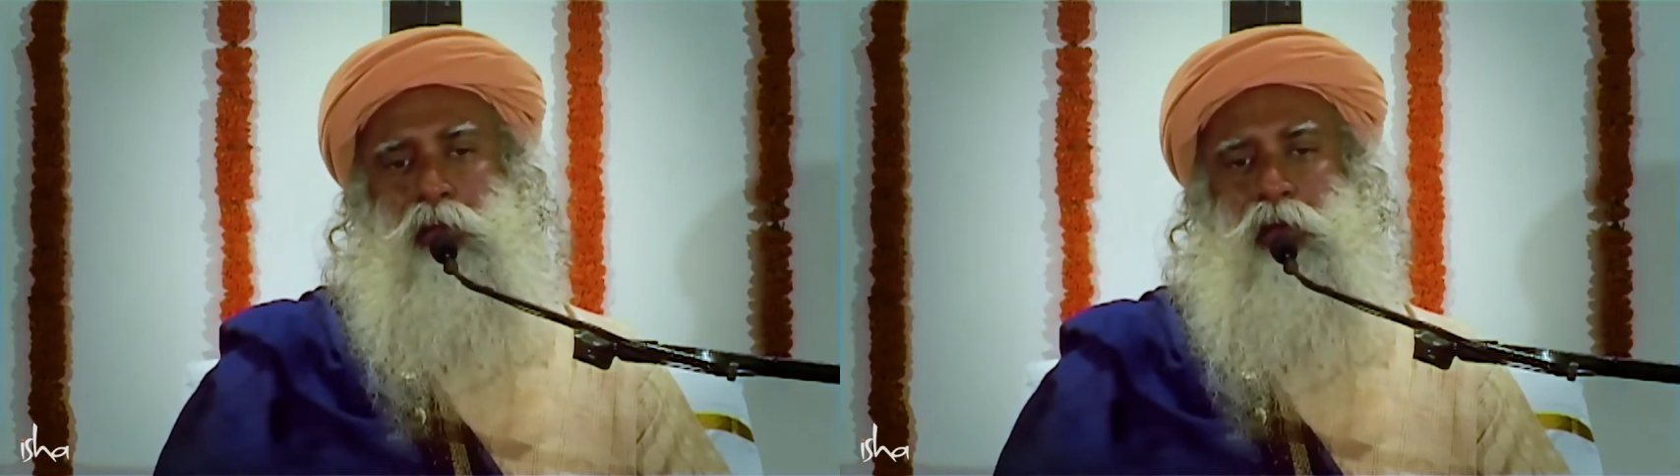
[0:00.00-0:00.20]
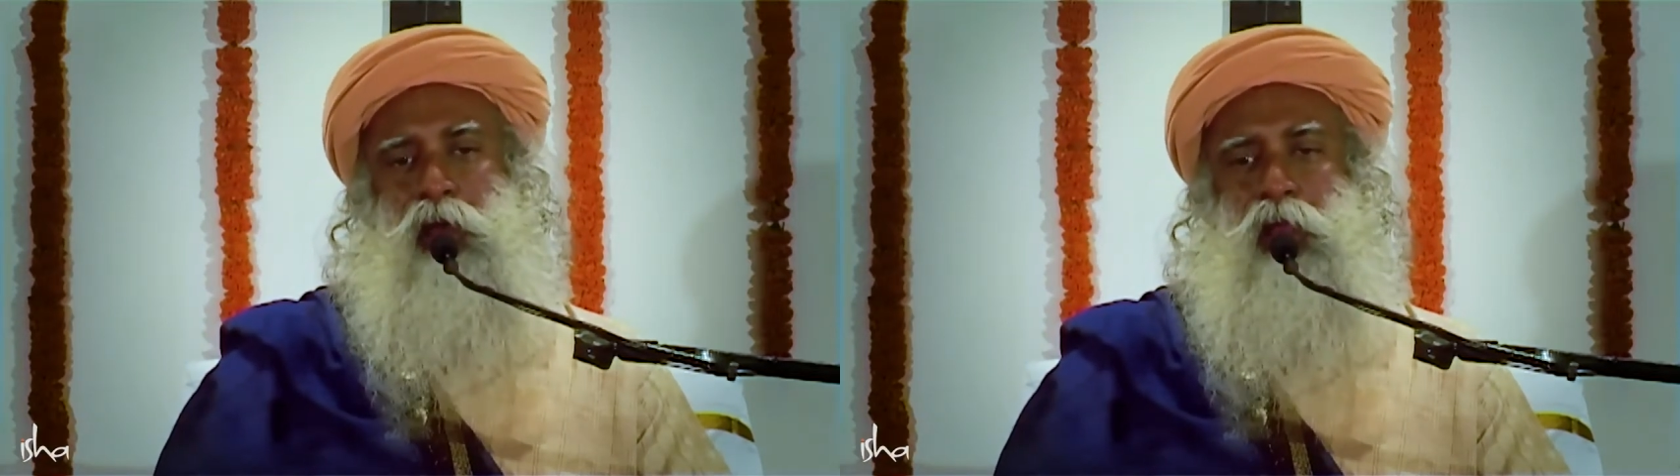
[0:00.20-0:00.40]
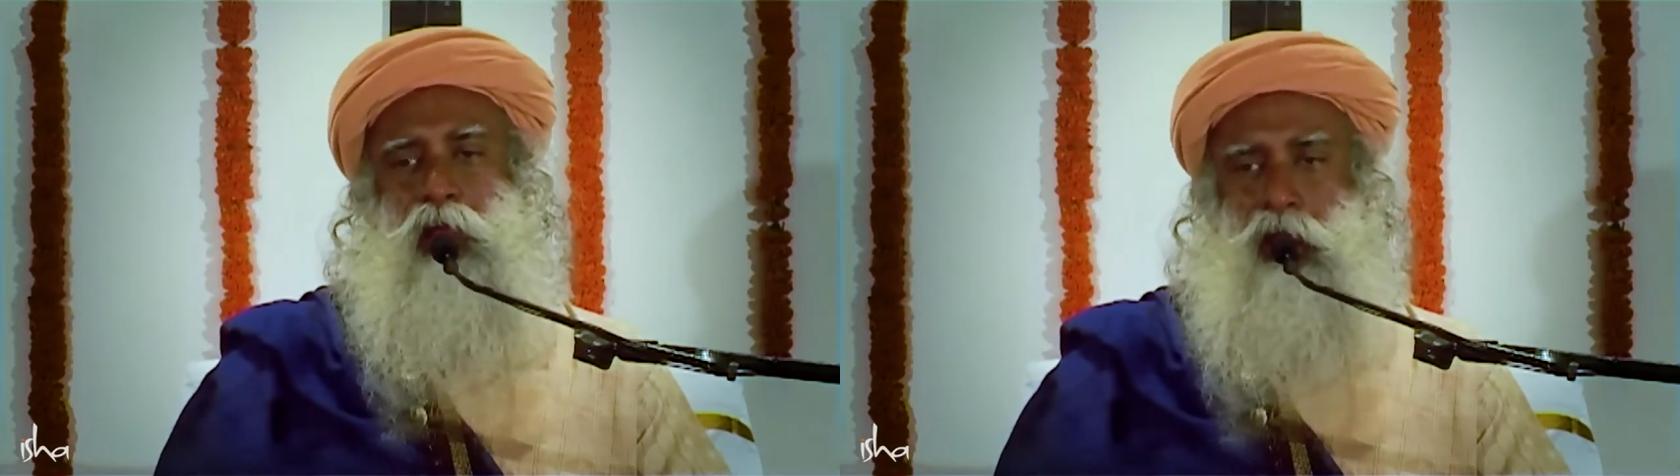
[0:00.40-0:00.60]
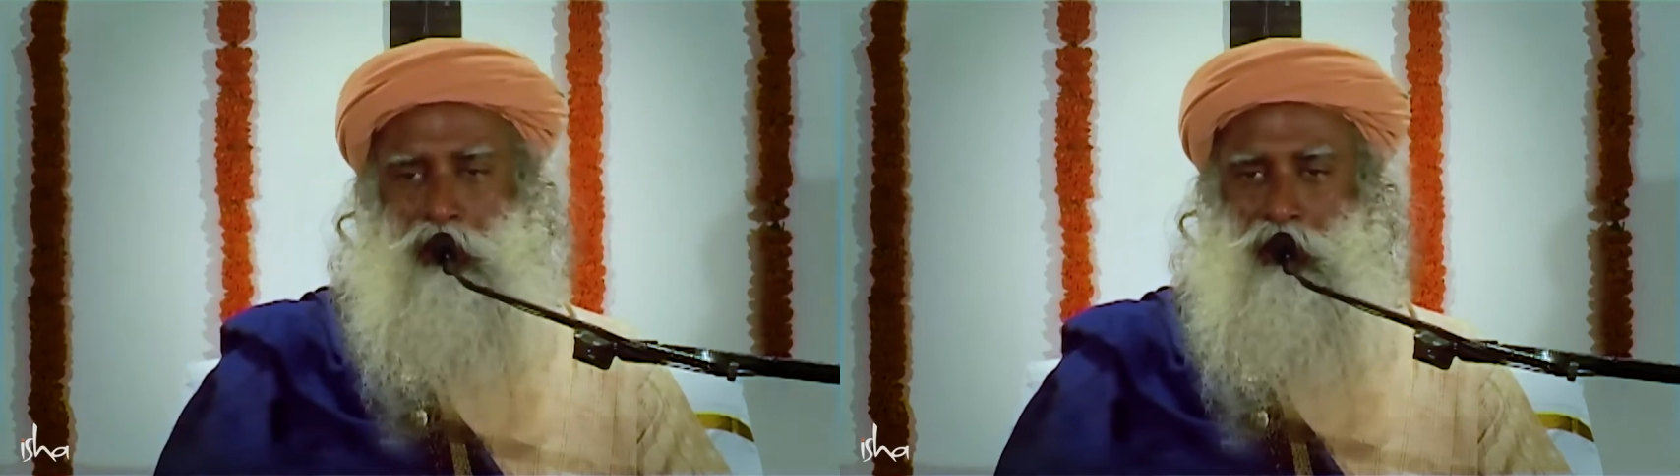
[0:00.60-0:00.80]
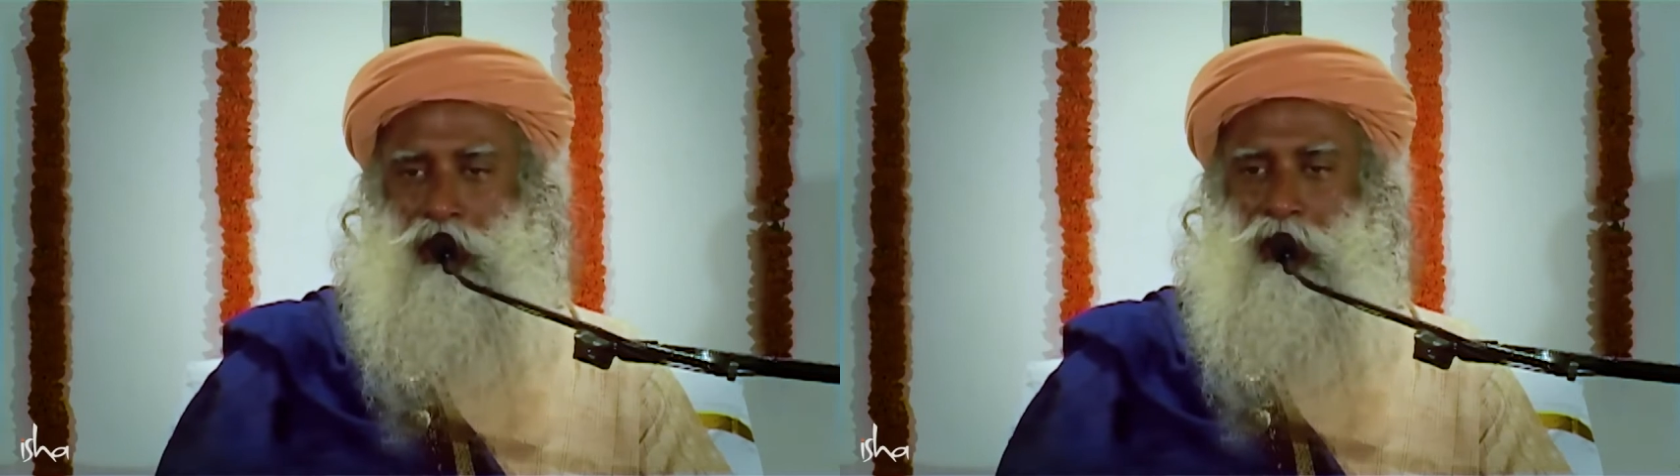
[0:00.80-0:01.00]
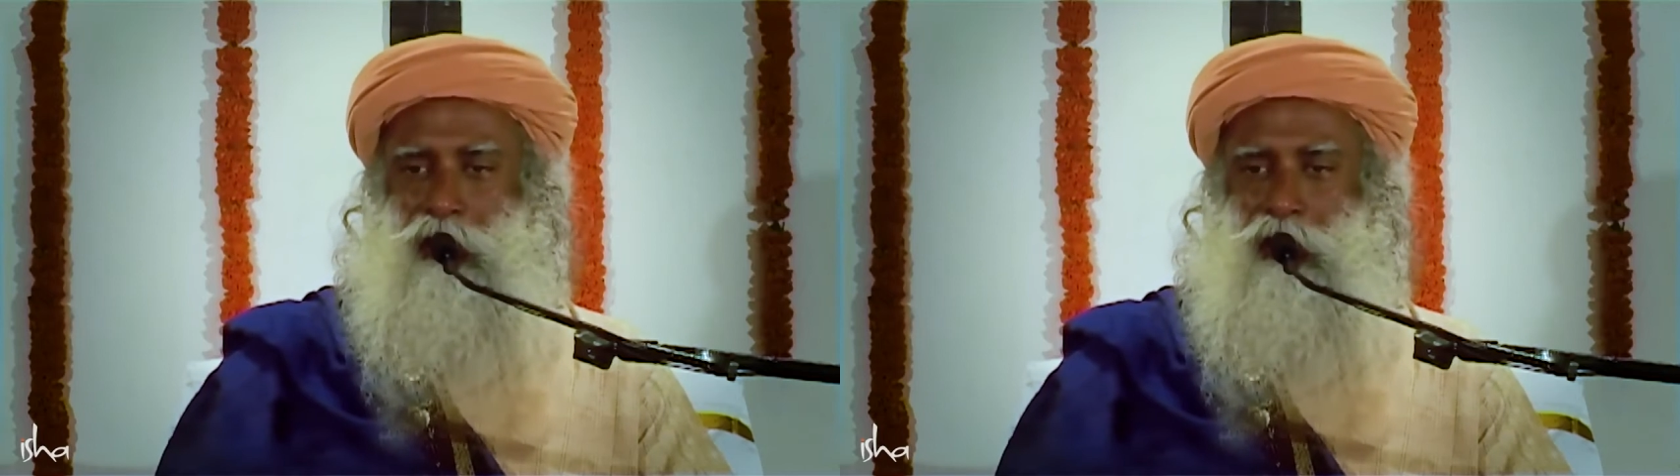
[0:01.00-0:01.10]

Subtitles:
logical